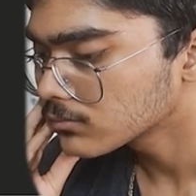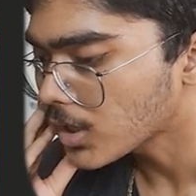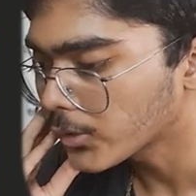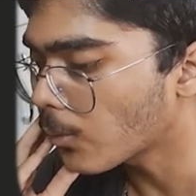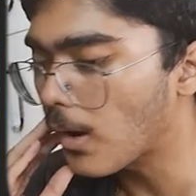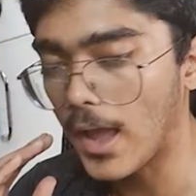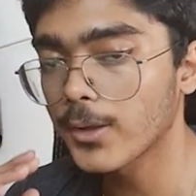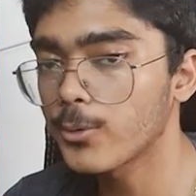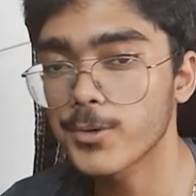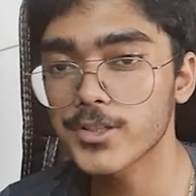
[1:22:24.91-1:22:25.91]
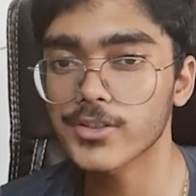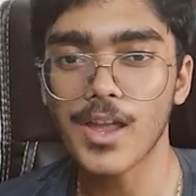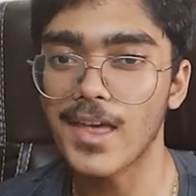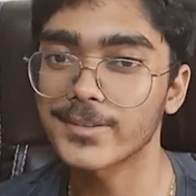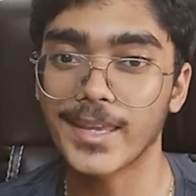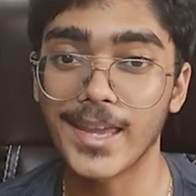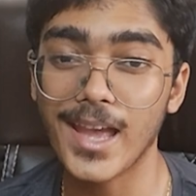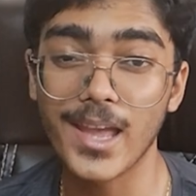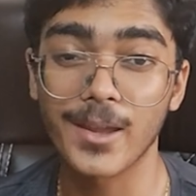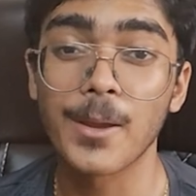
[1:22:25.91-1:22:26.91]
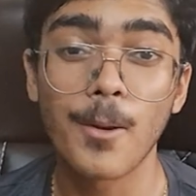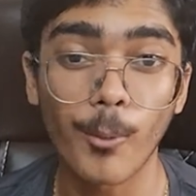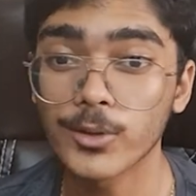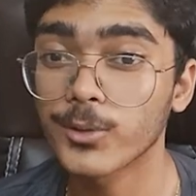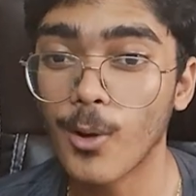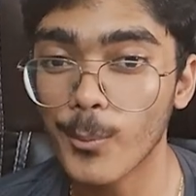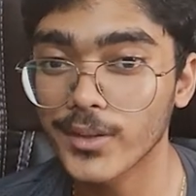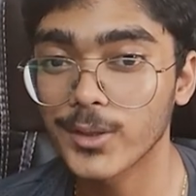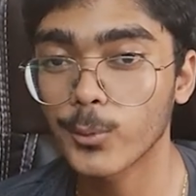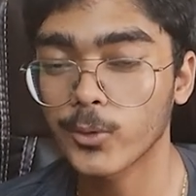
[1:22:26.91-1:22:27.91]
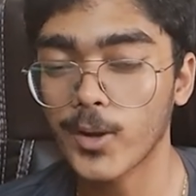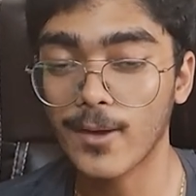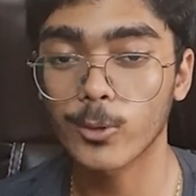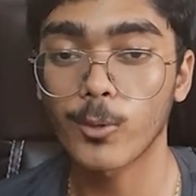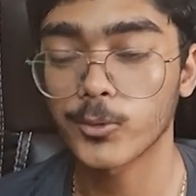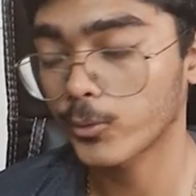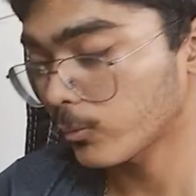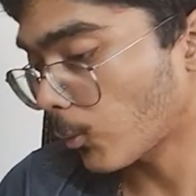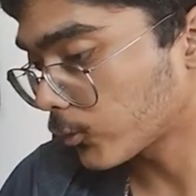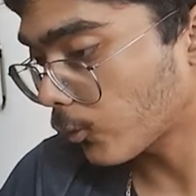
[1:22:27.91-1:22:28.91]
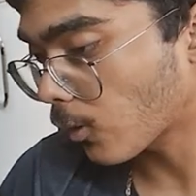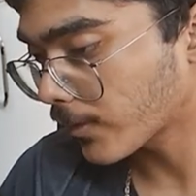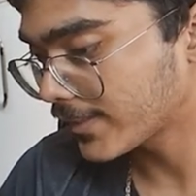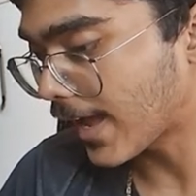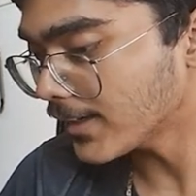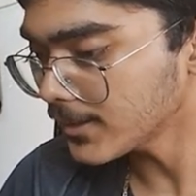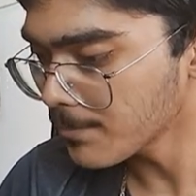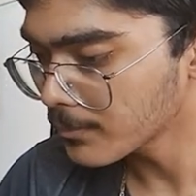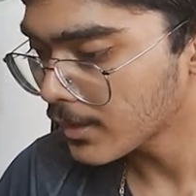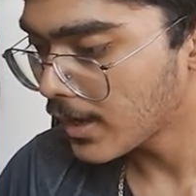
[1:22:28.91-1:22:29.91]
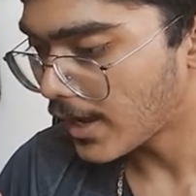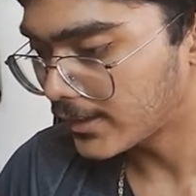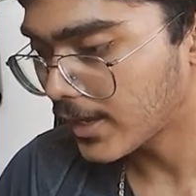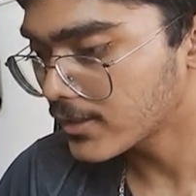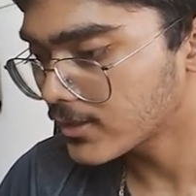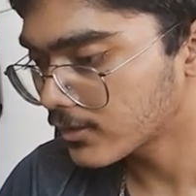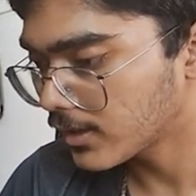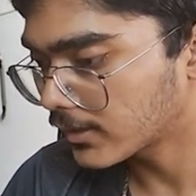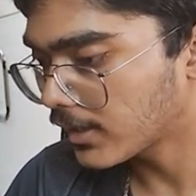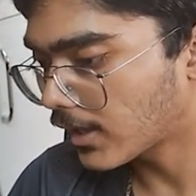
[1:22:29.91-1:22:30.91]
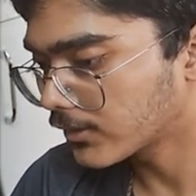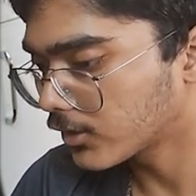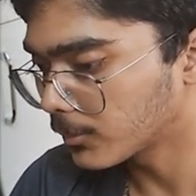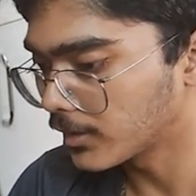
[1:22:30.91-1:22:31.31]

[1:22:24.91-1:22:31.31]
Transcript: So I usually just ask AI what's wrong with this, what's wrong with that, and AI just directly answers me.